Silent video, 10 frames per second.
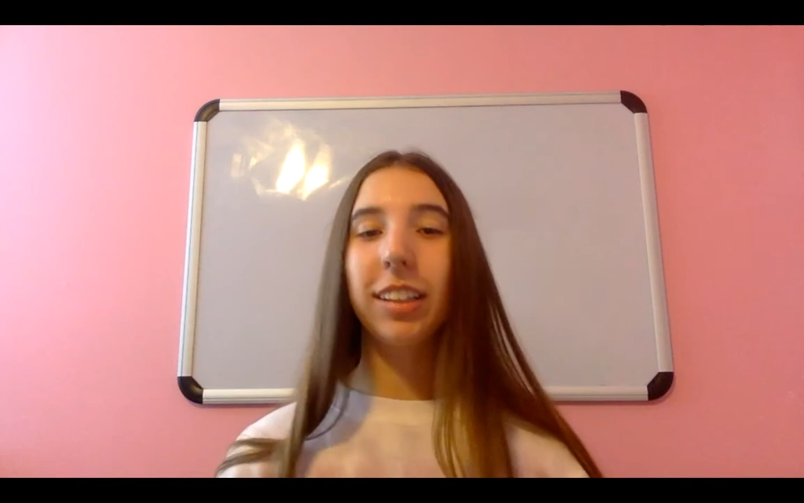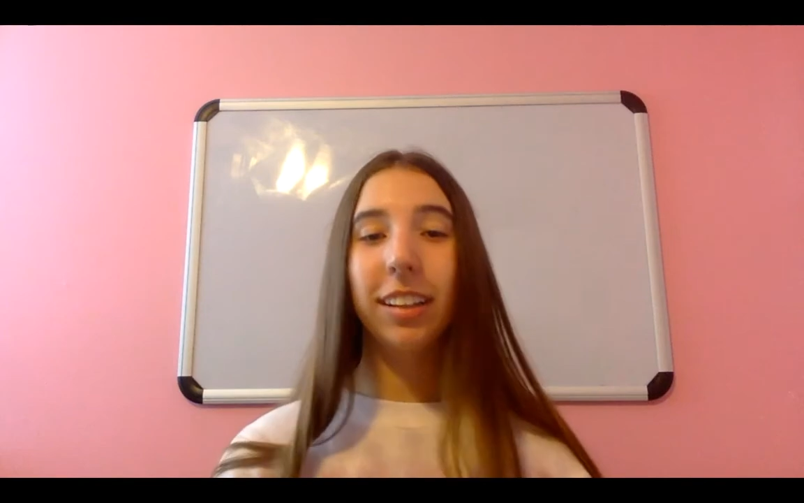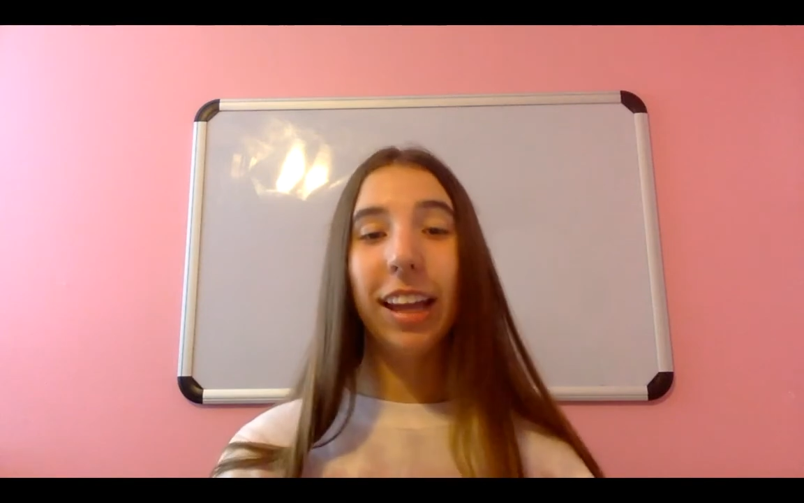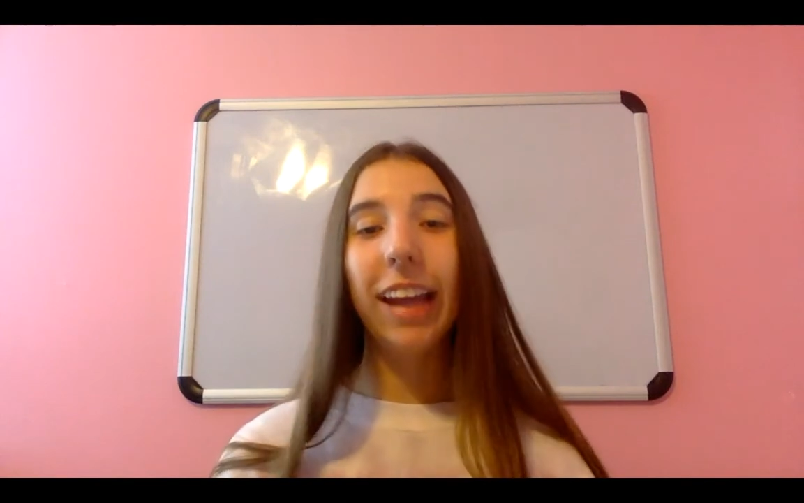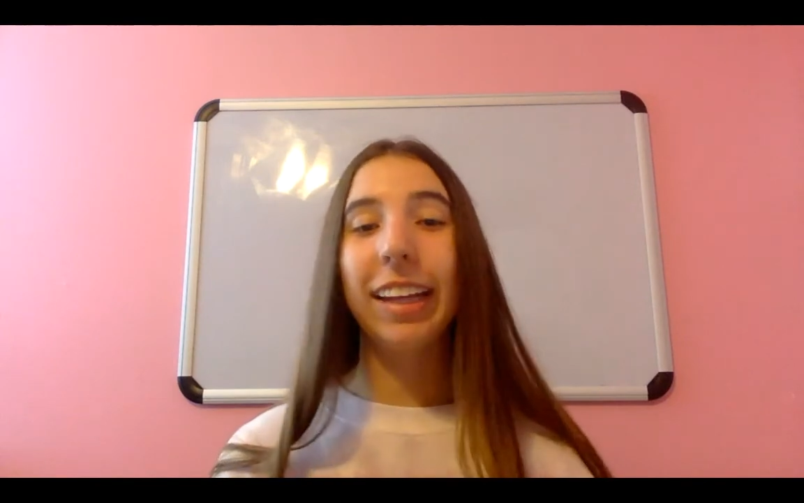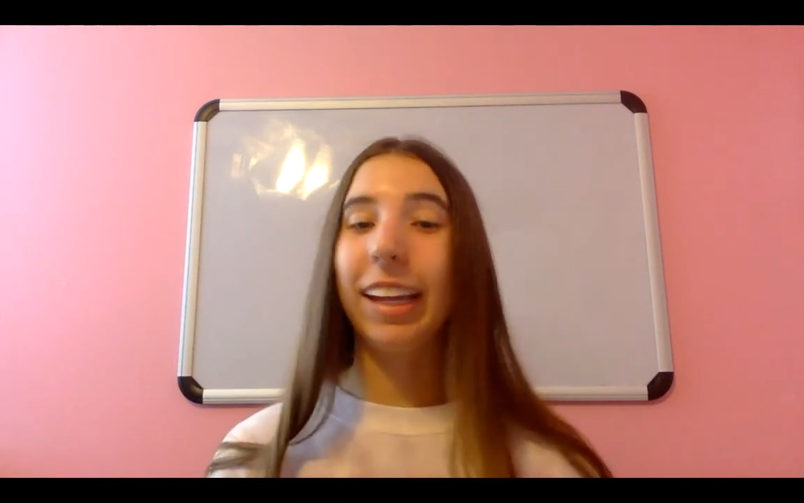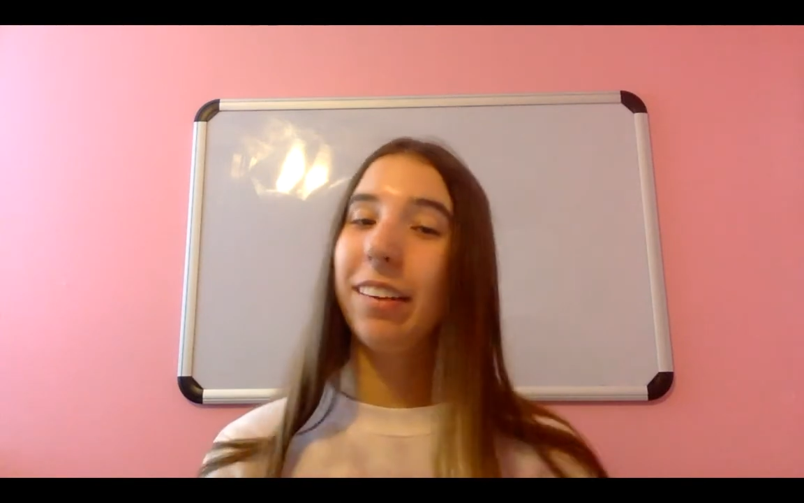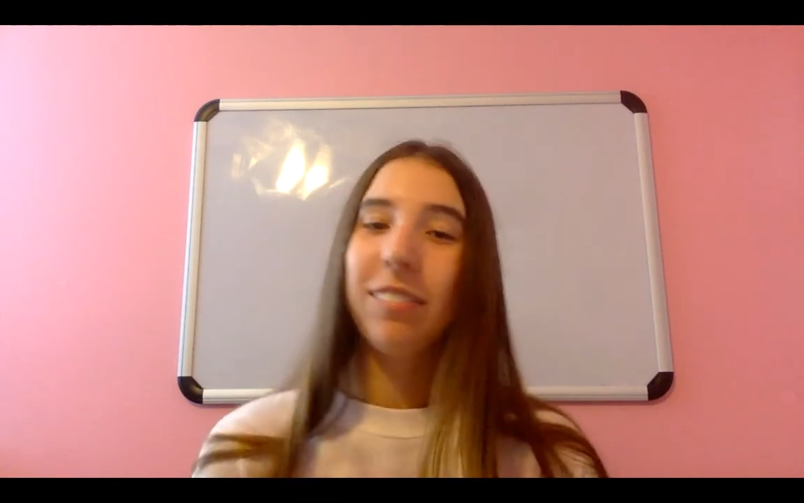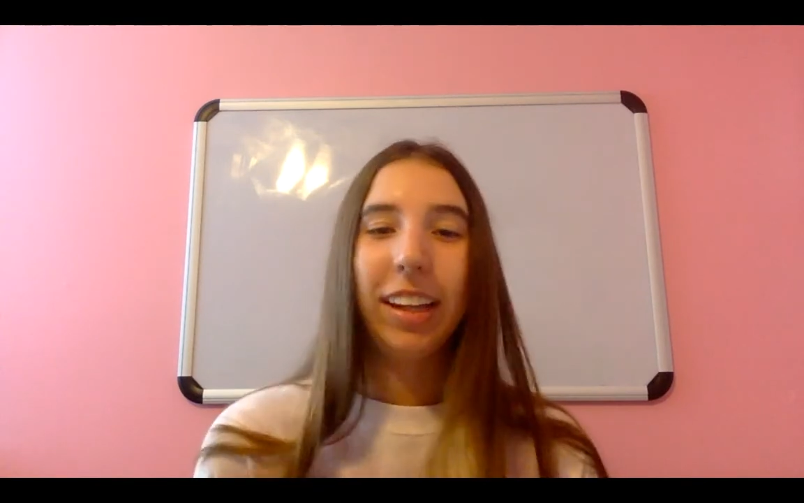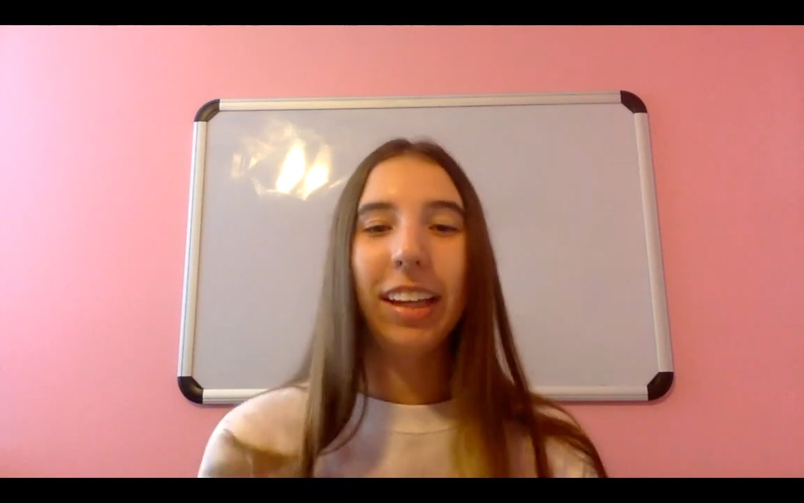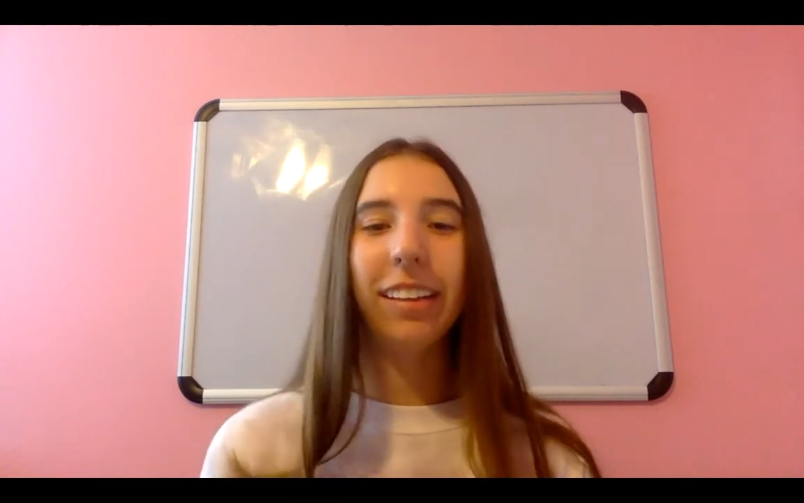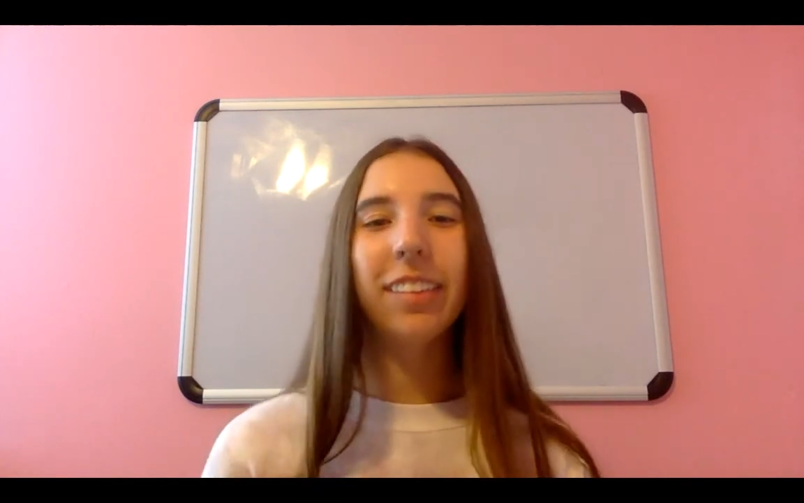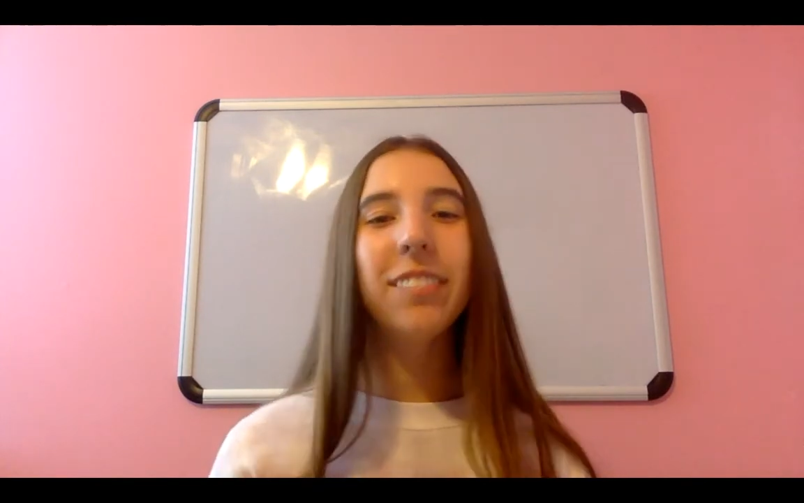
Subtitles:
clacking and making some